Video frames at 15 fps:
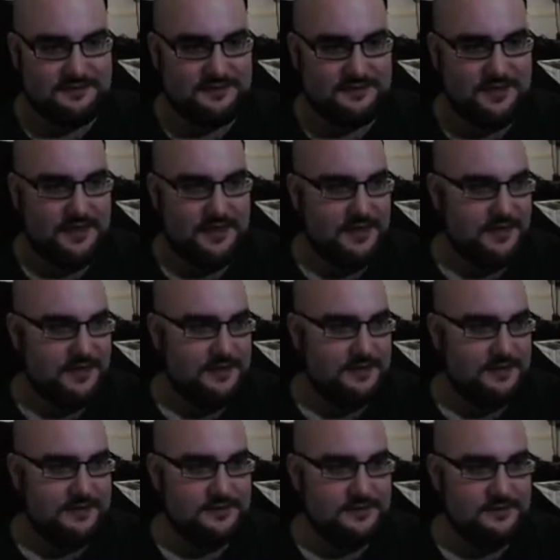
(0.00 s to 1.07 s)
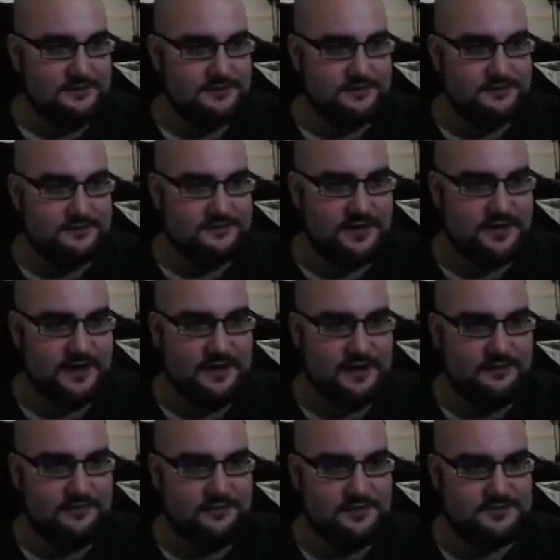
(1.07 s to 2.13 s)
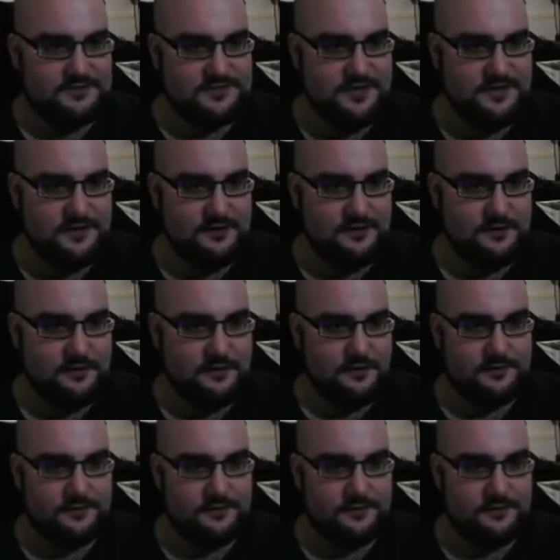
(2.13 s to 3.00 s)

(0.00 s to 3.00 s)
And I added this here